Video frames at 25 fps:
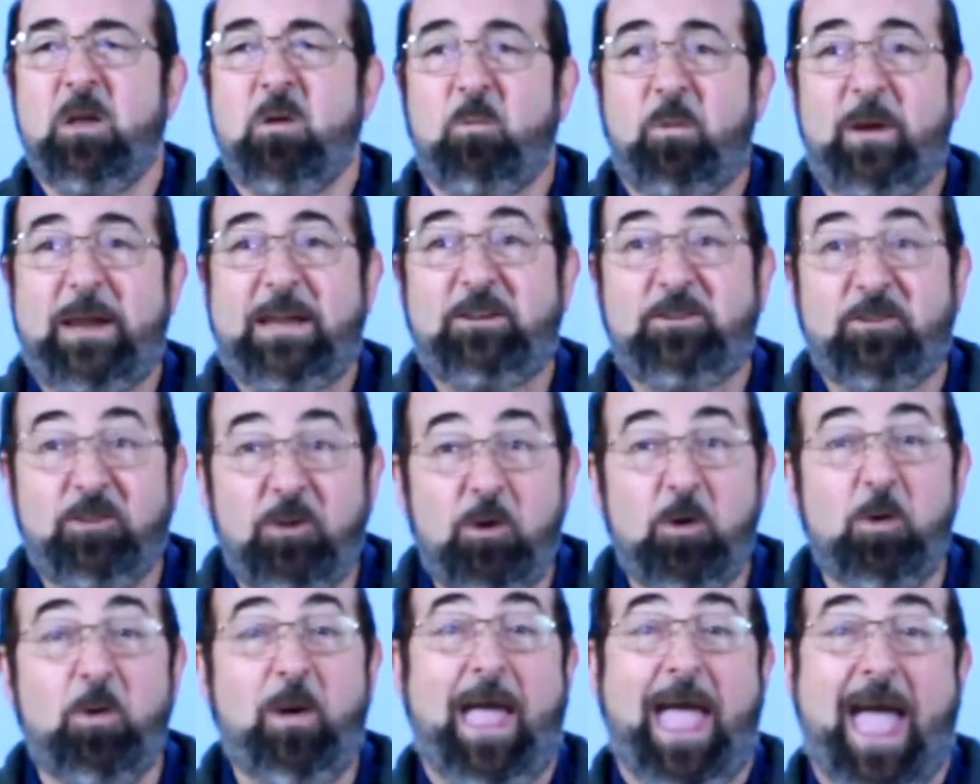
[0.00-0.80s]
We
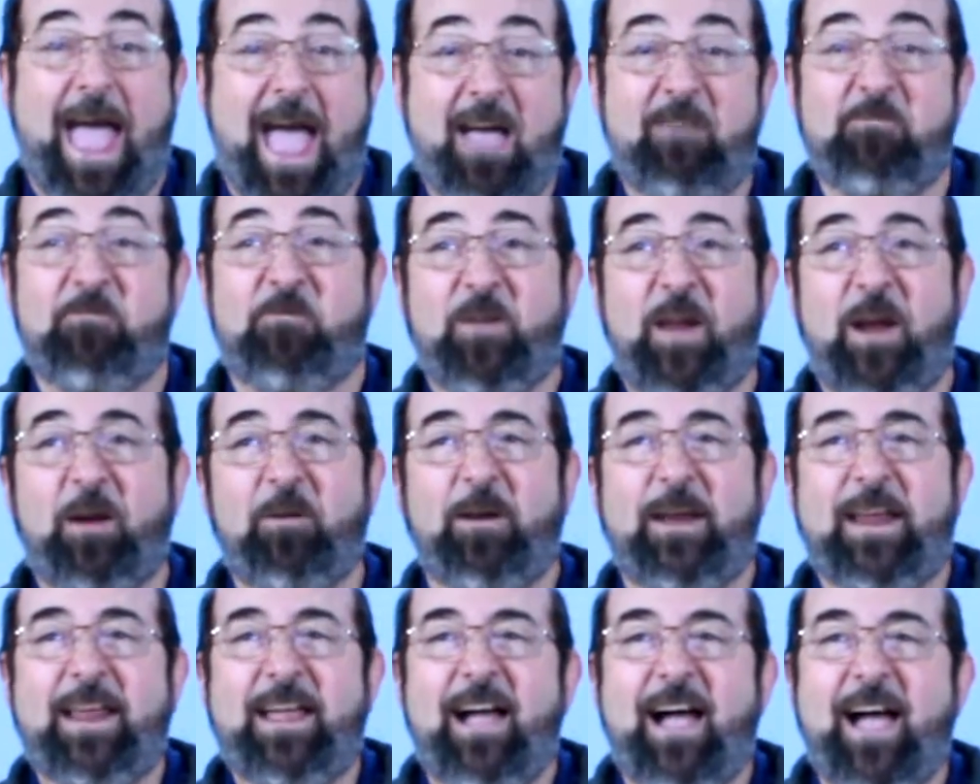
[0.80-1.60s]
do have
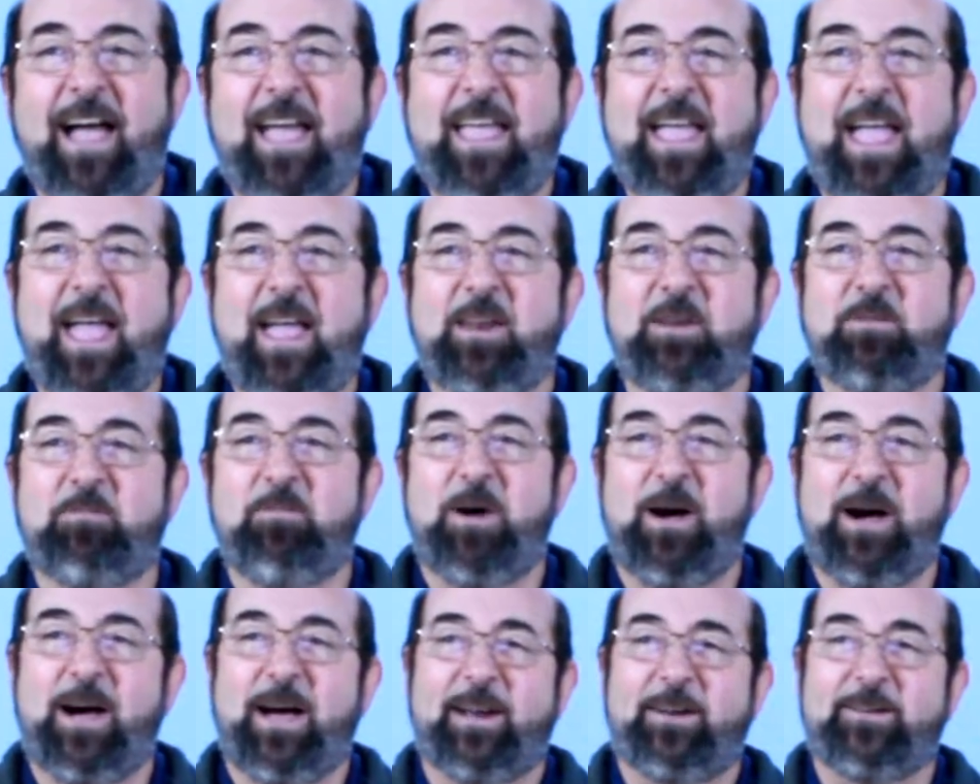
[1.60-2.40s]
very high-end
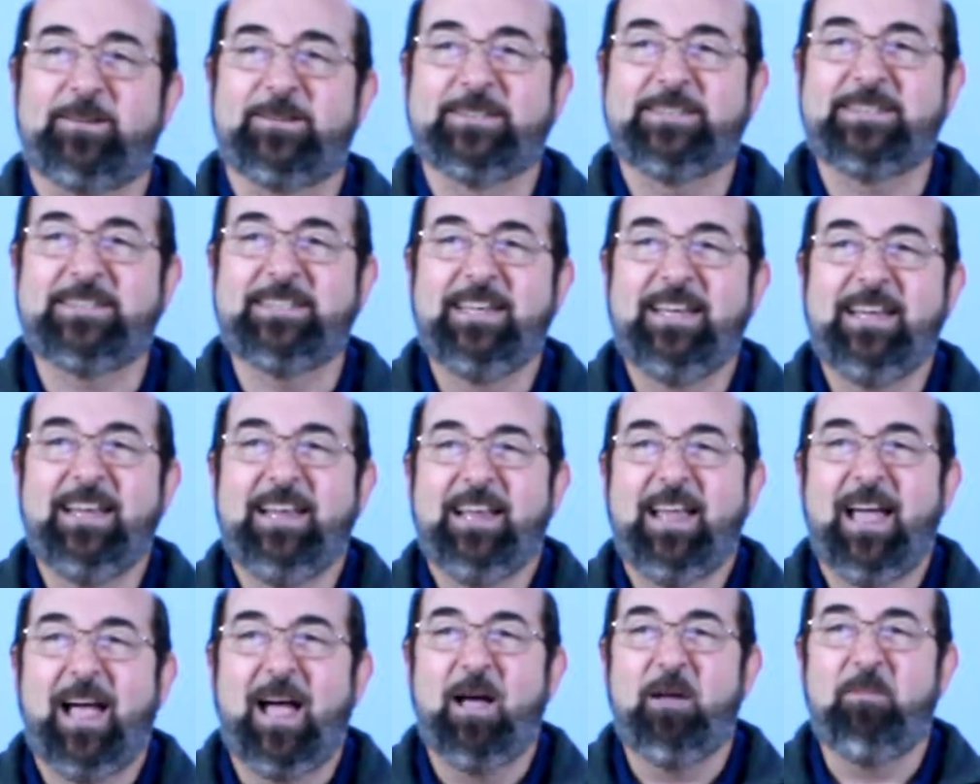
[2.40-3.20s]
models
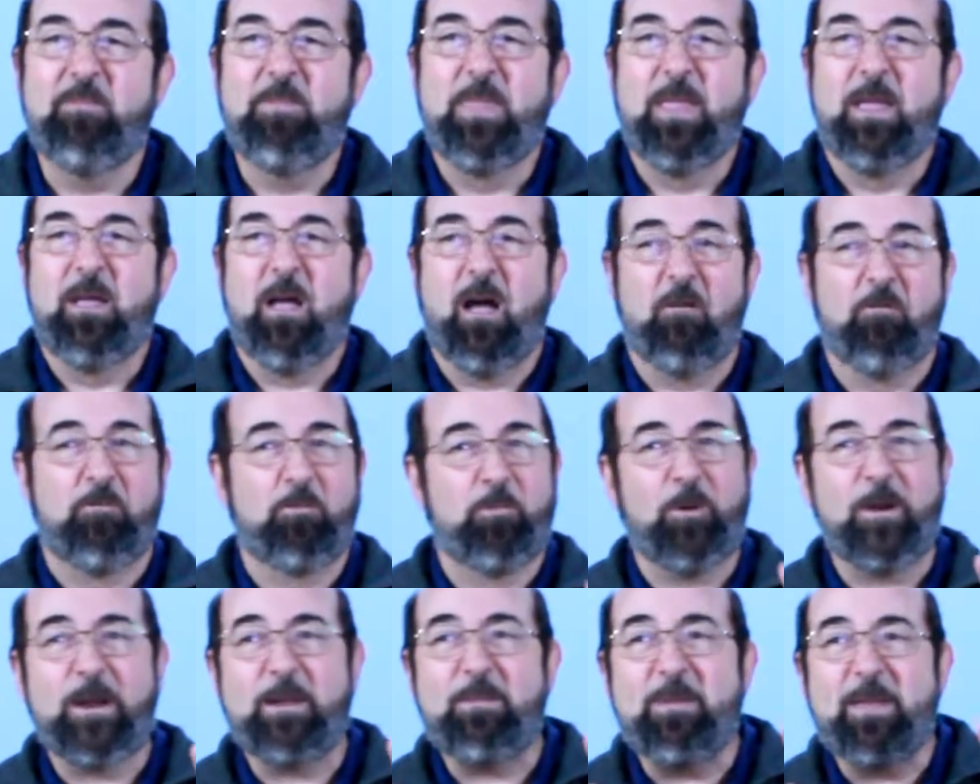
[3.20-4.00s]
of
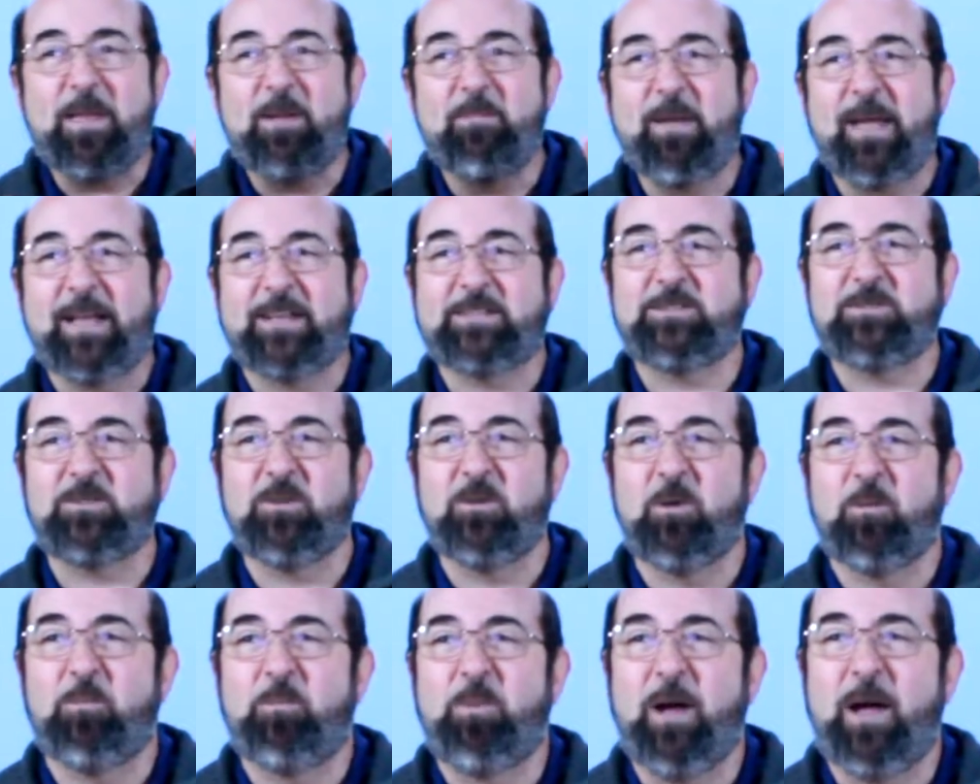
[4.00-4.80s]
premium
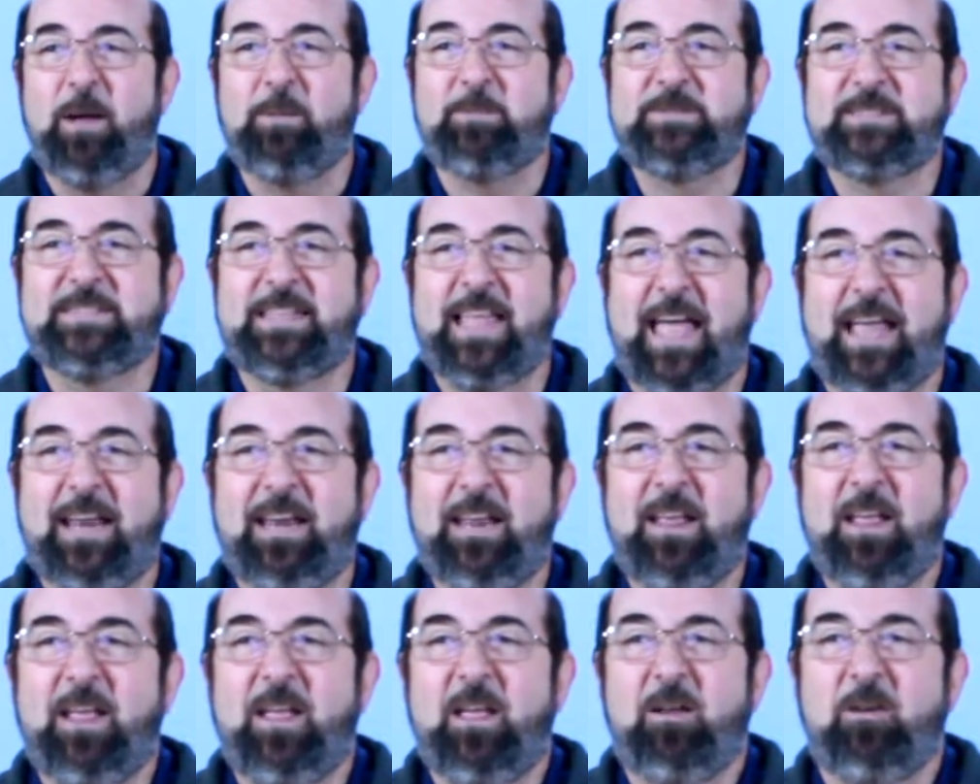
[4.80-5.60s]
external pumps
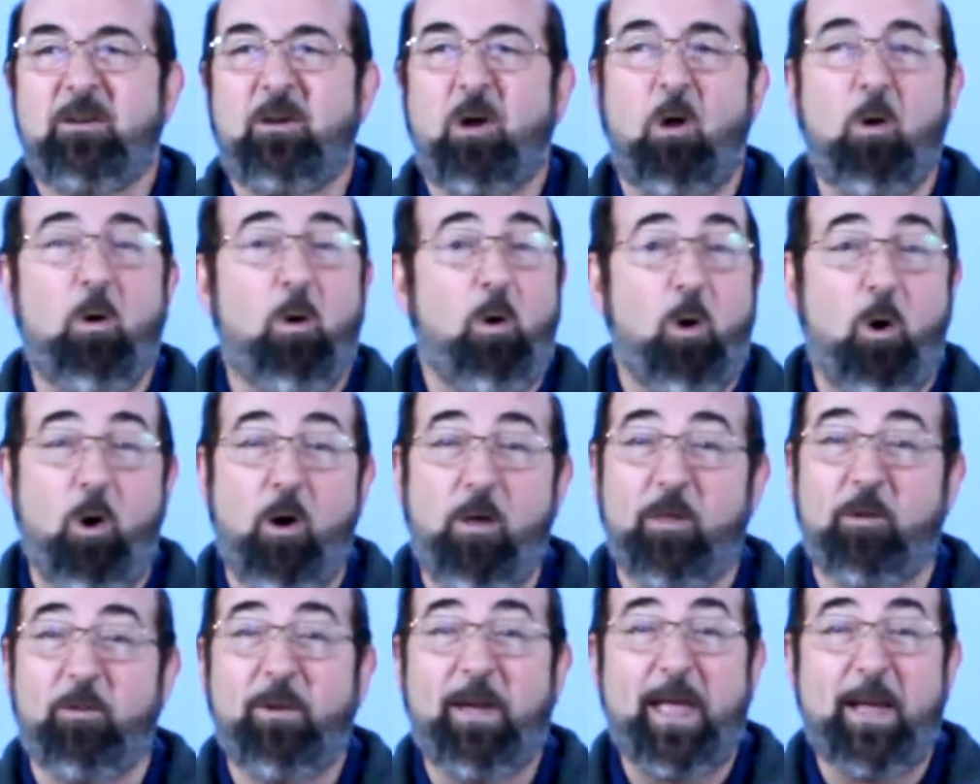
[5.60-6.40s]
that go
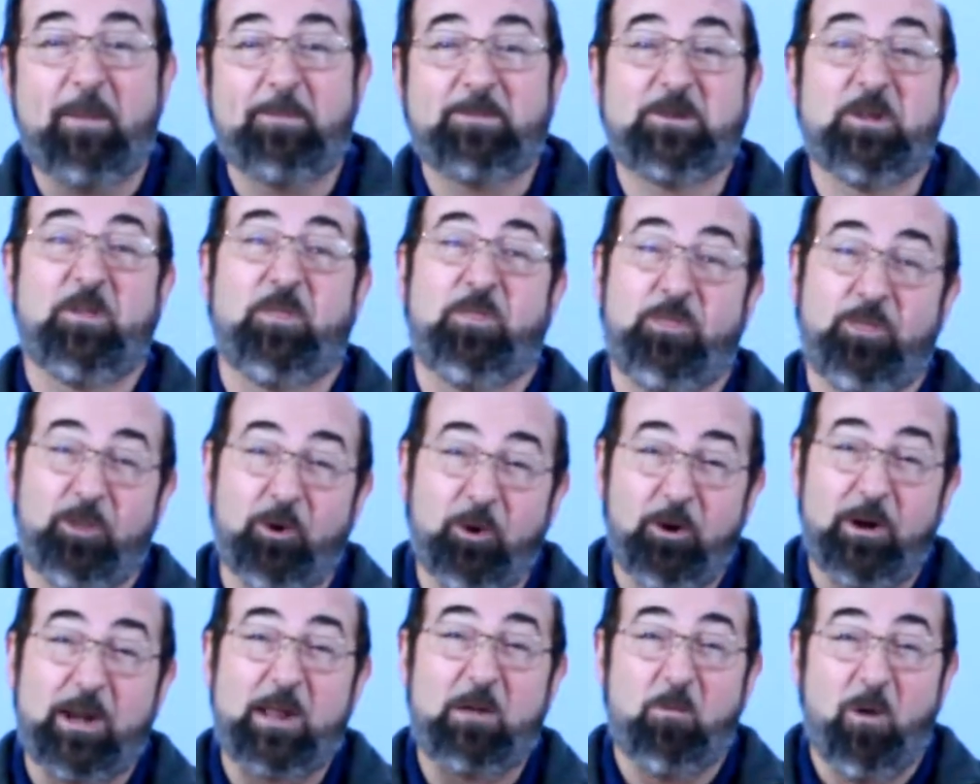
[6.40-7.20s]
all the way up to
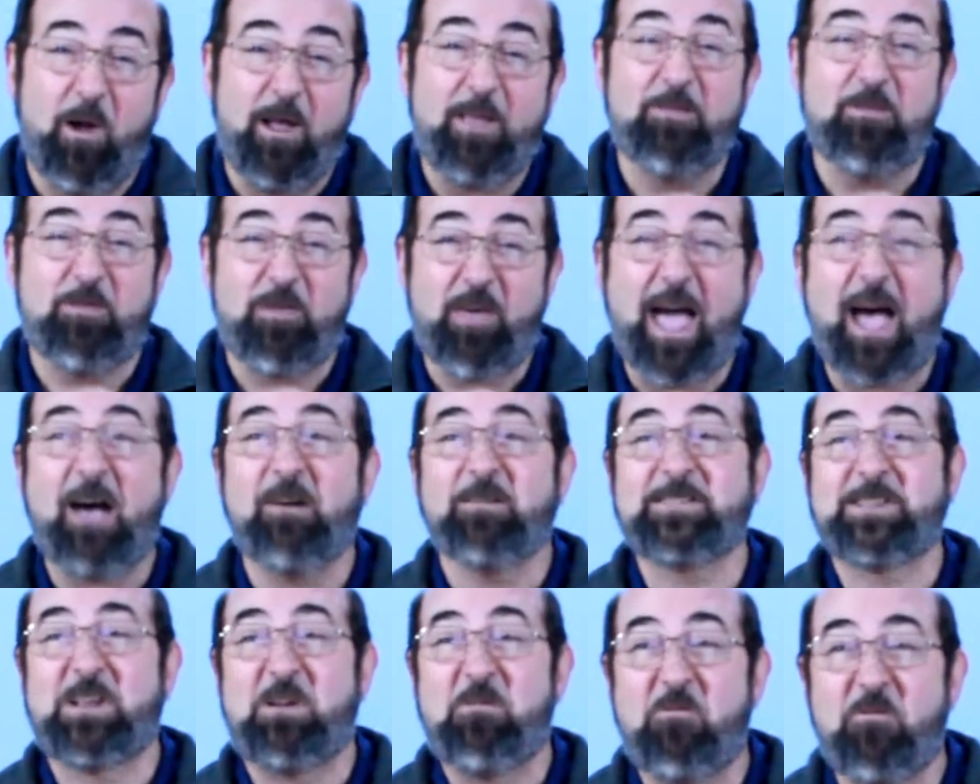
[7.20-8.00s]

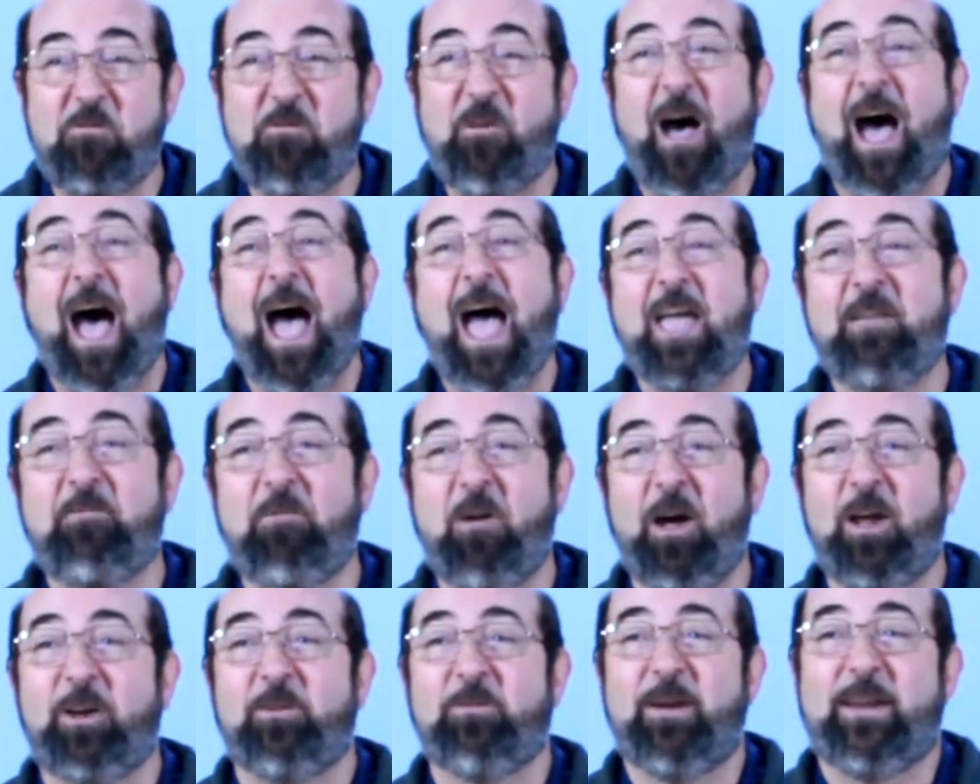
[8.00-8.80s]

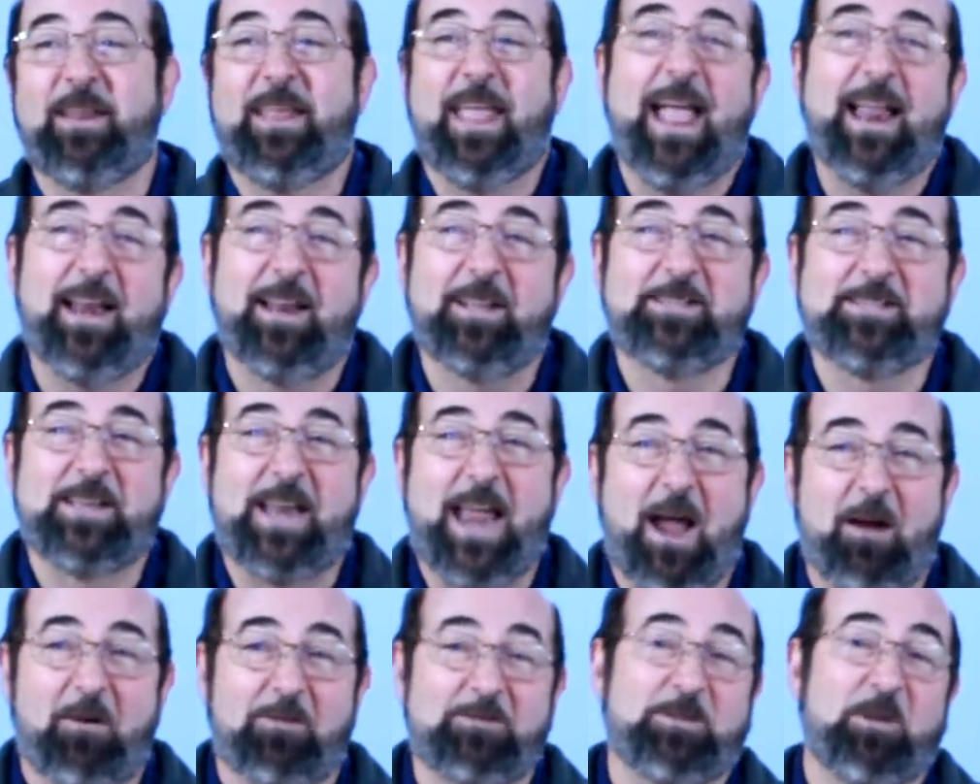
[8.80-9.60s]
31,500 gallons an
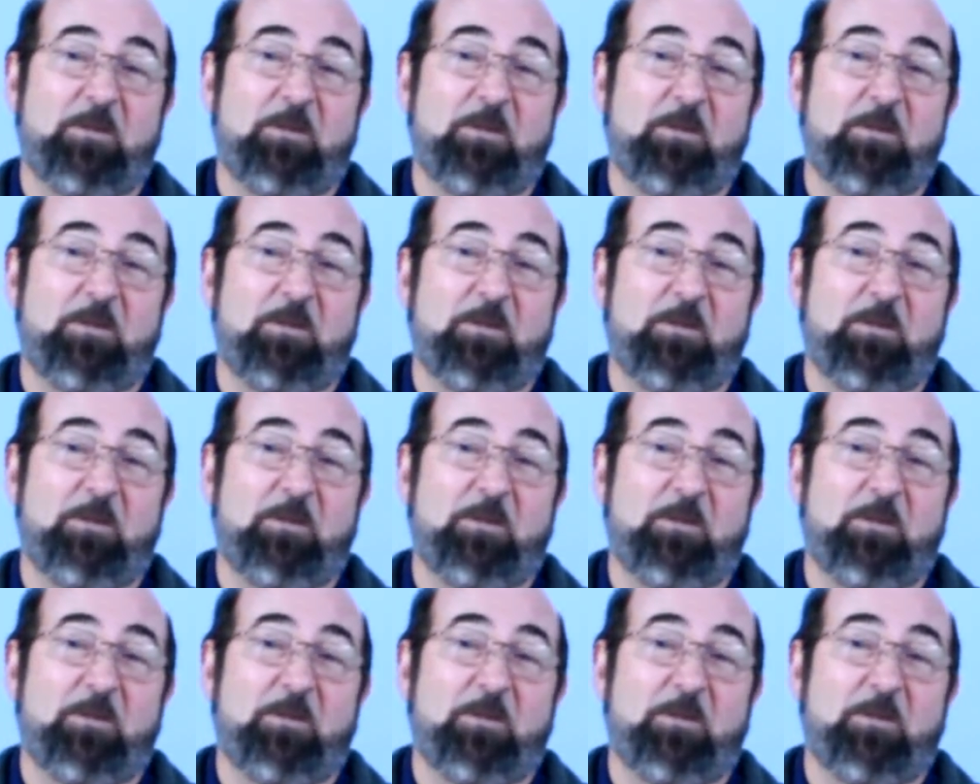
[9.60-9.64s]
hour.